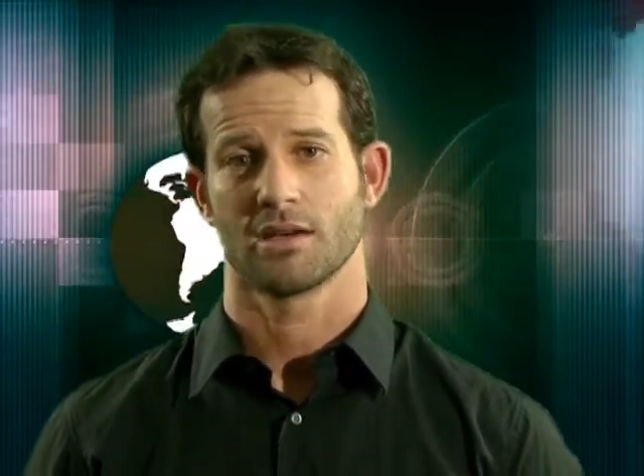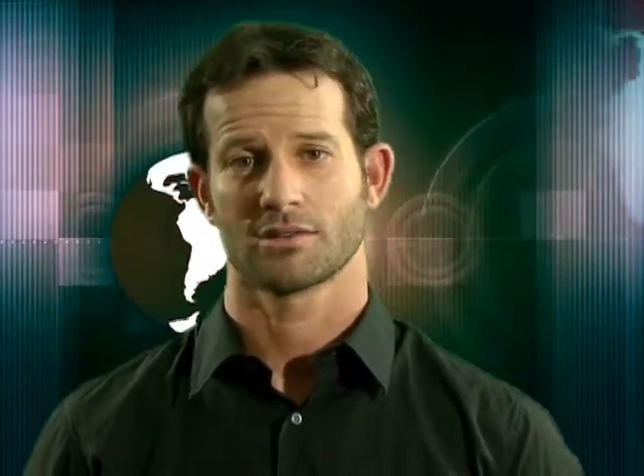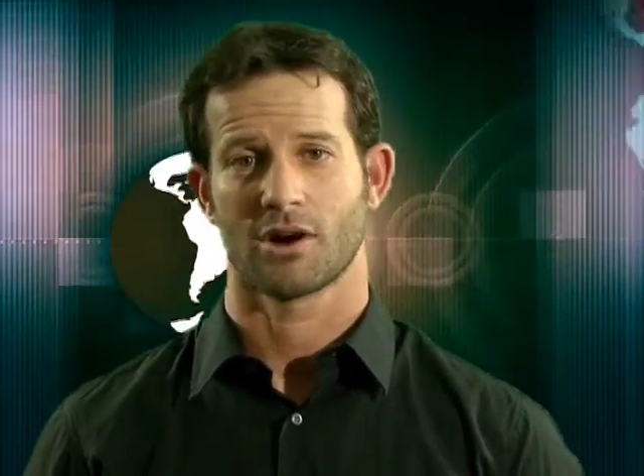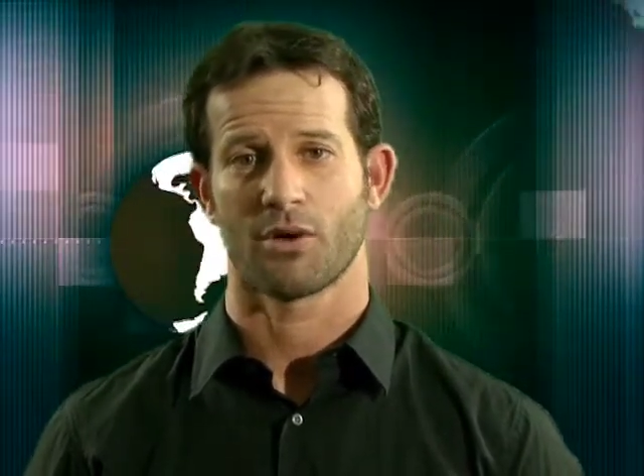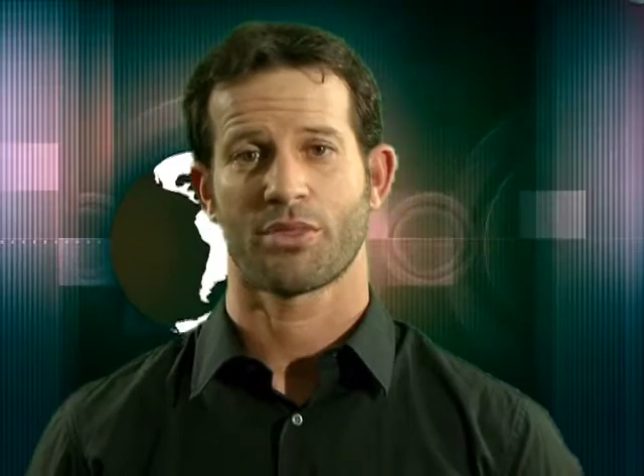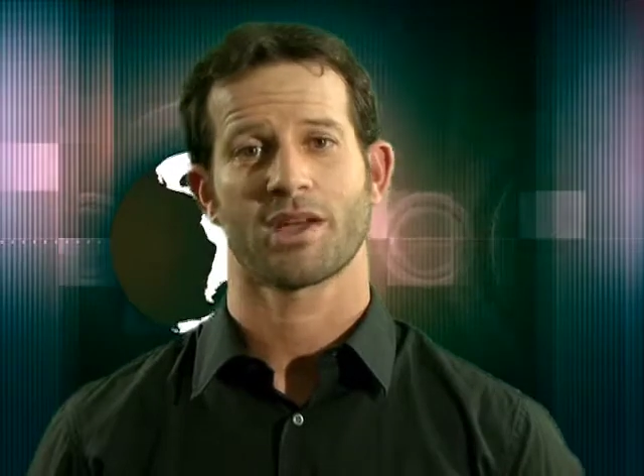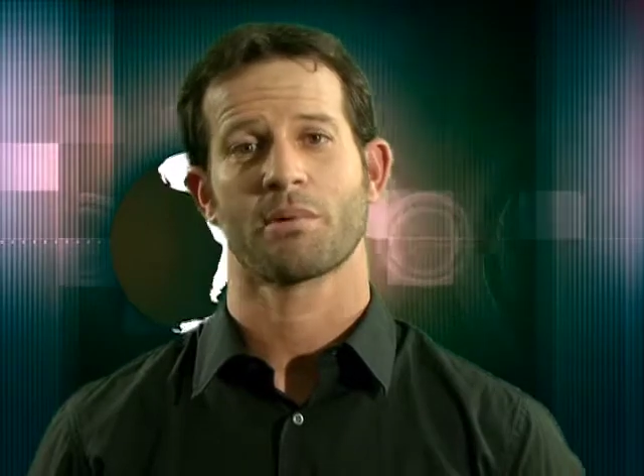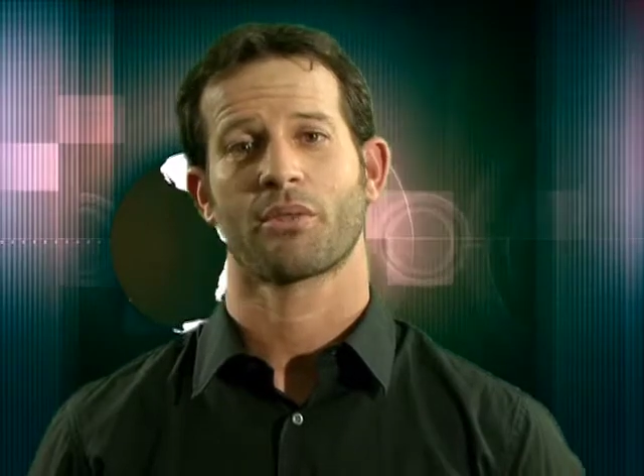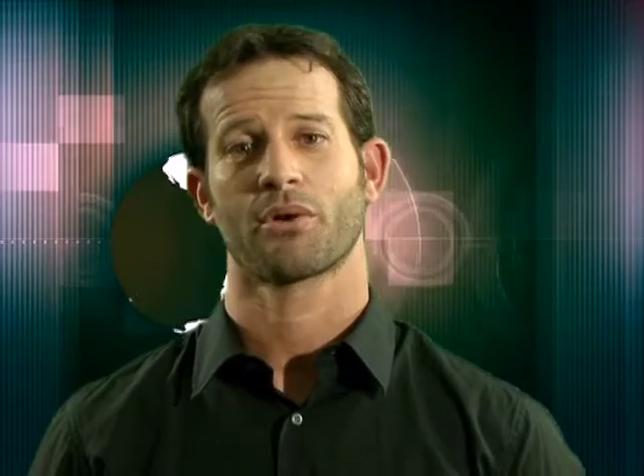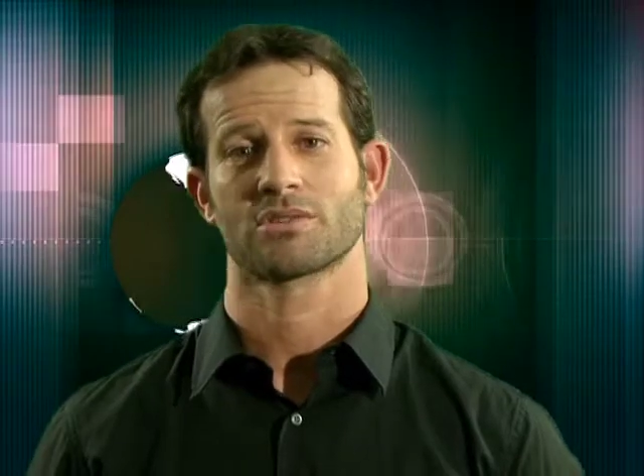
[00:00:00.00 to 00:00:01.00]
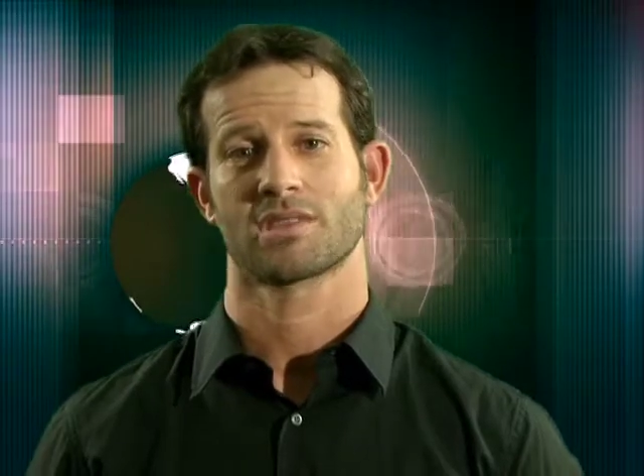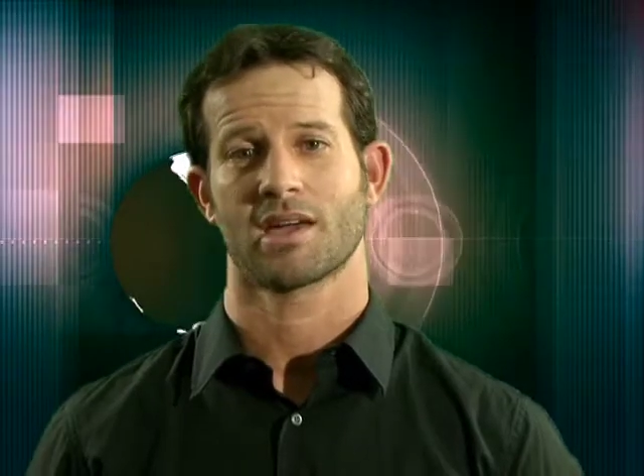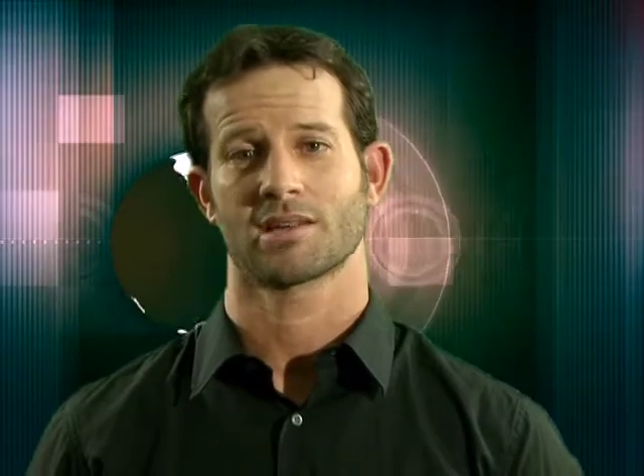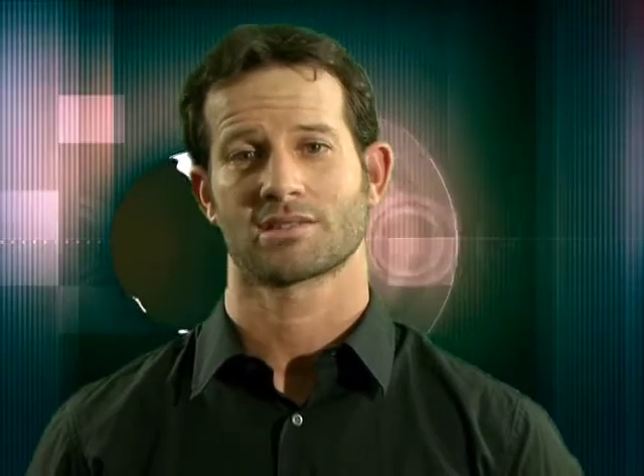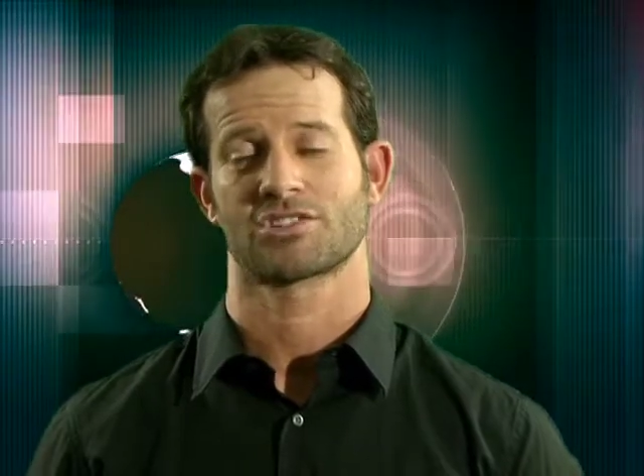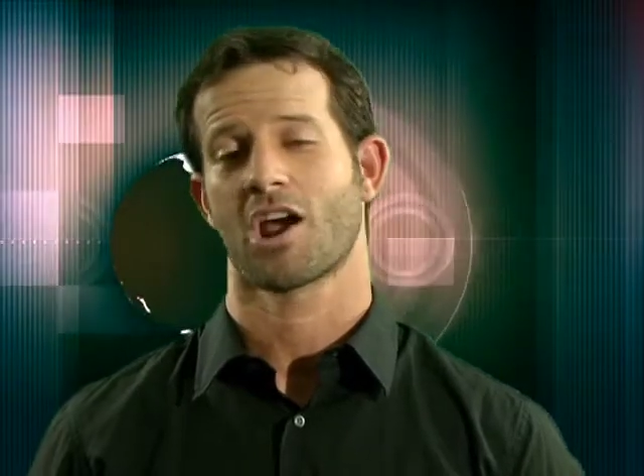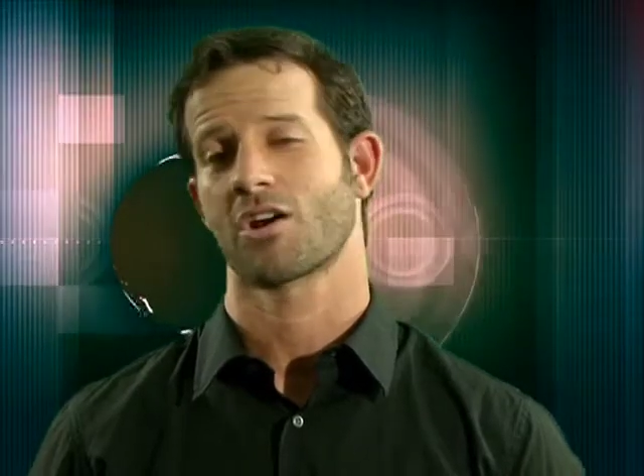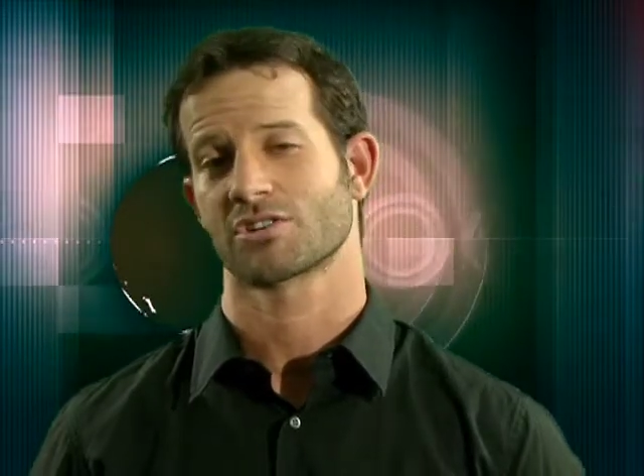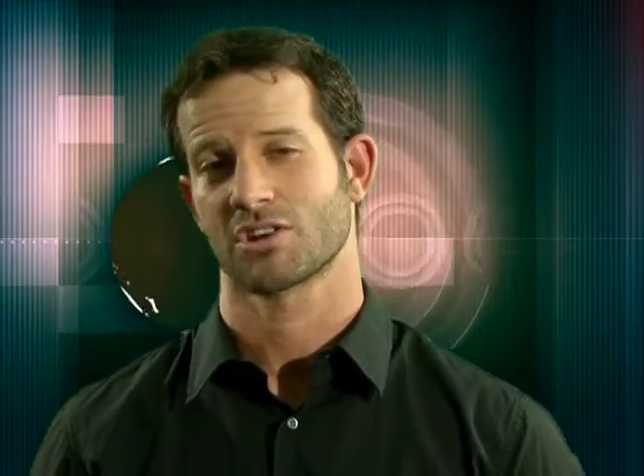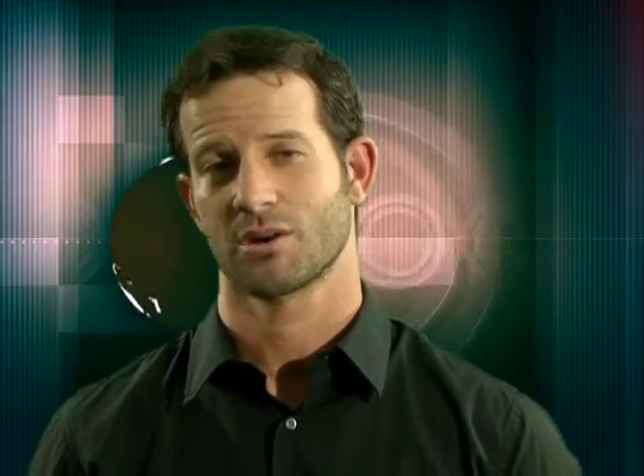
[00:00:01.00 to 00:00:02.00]
So think about those things,
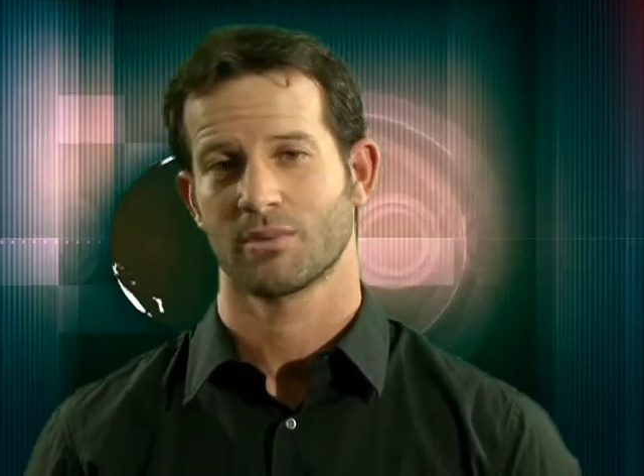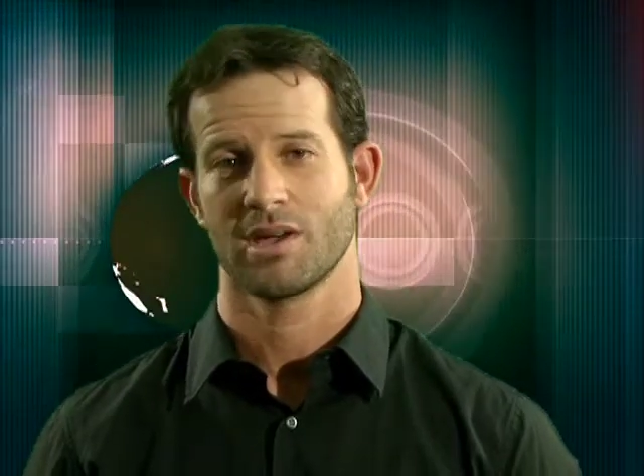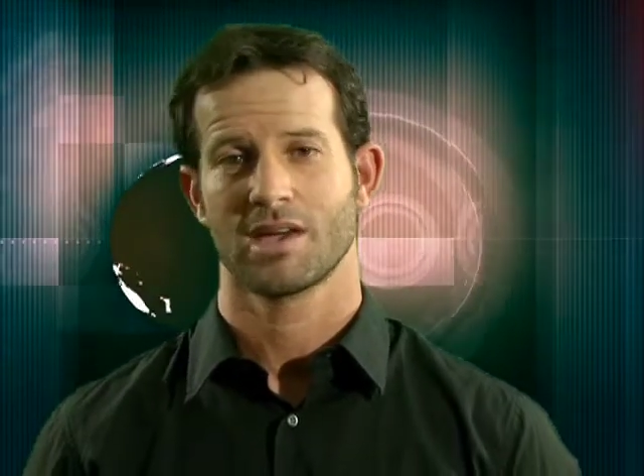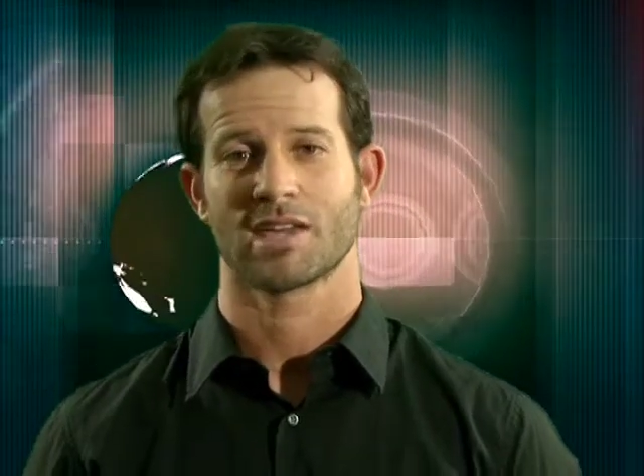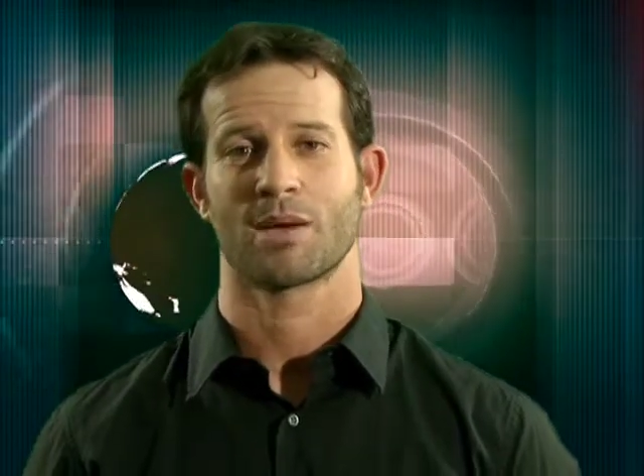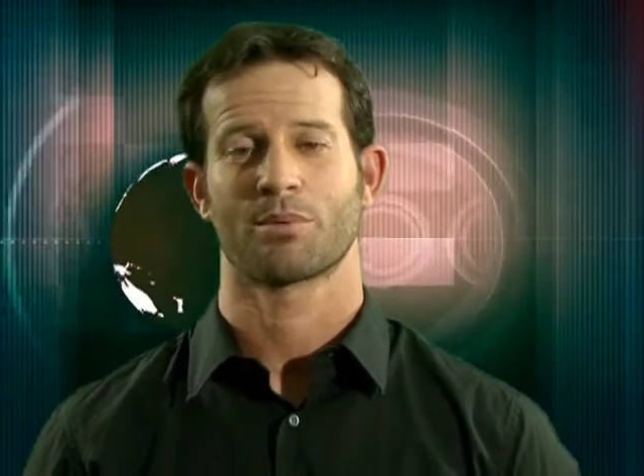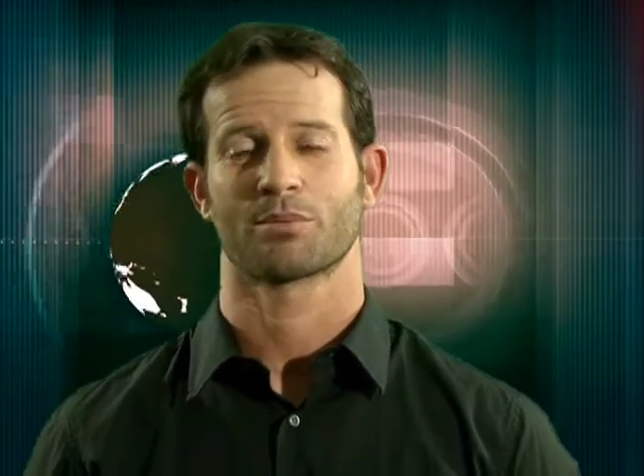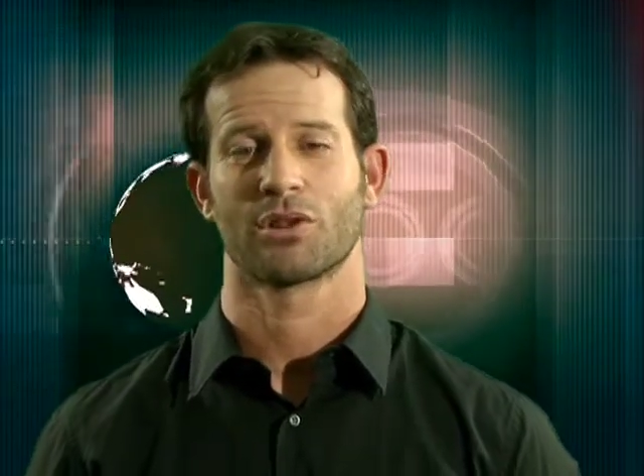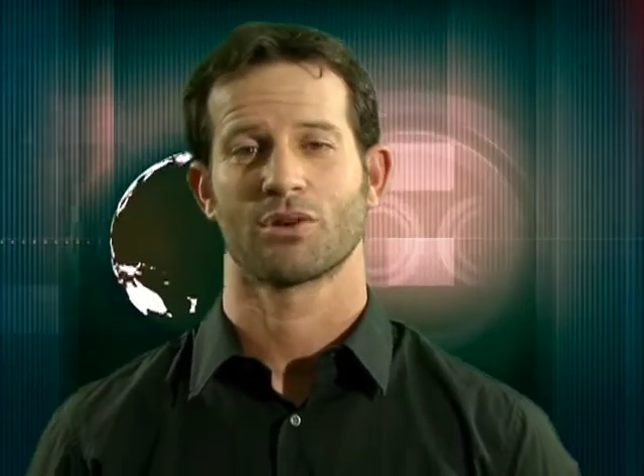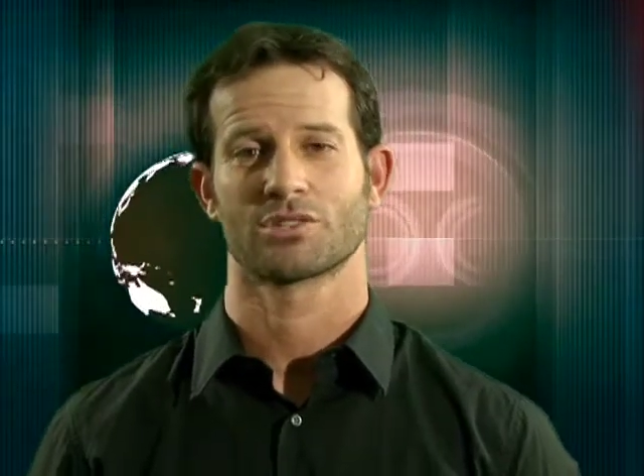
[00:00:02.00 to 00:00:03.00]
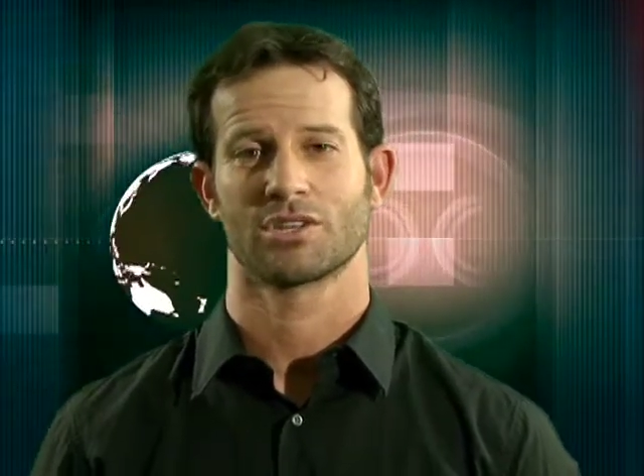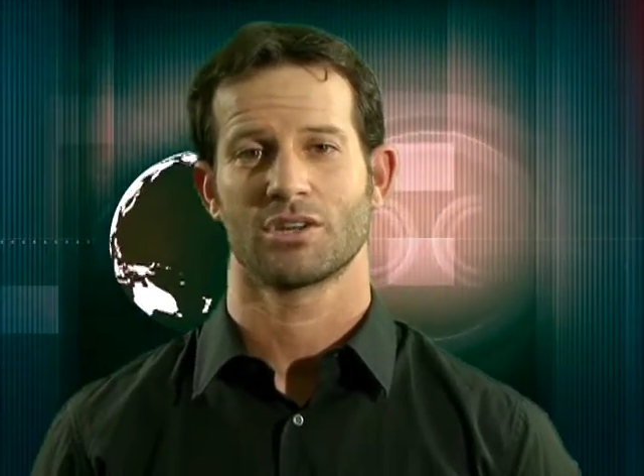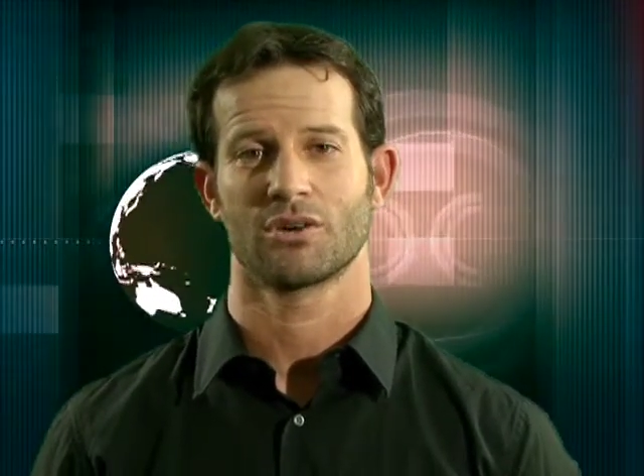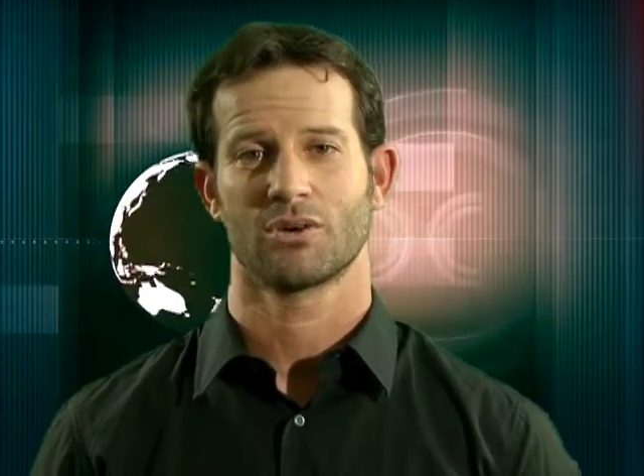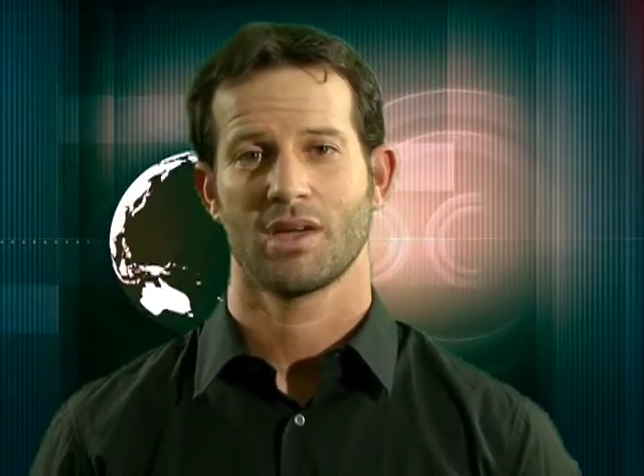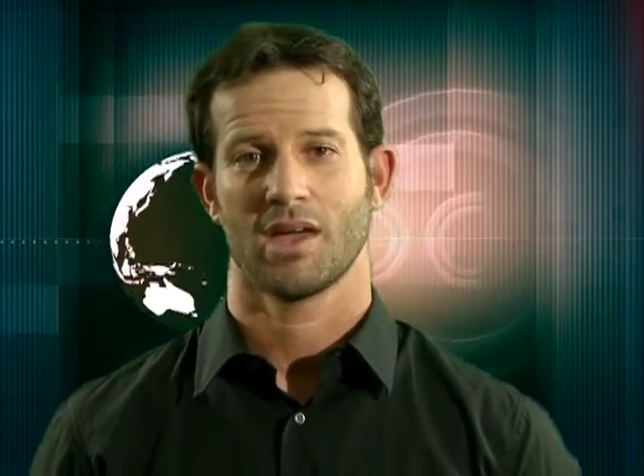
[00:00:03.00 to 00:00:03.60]
cherish them, keep them close to you,